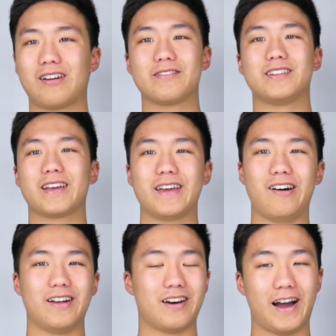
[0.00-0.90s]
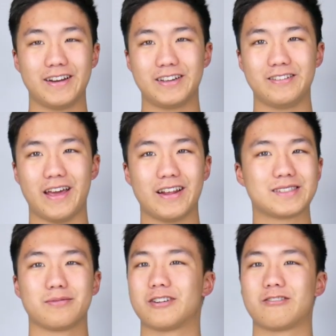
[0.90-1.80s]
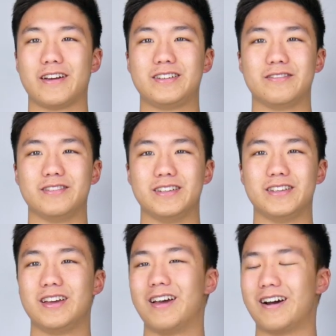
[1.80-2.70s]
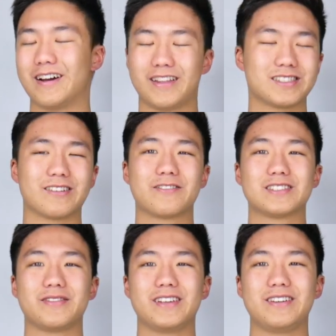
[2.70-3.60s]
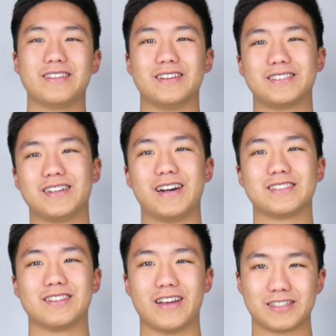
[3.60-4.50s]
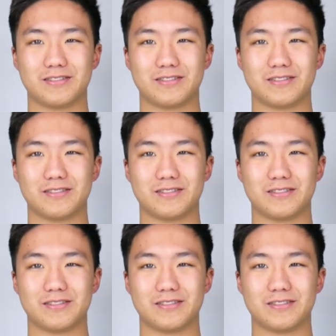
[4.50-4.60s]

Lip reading: off the decade on a high note and explore creativity. Alright, that's all for this video, and I'll see you guys in the next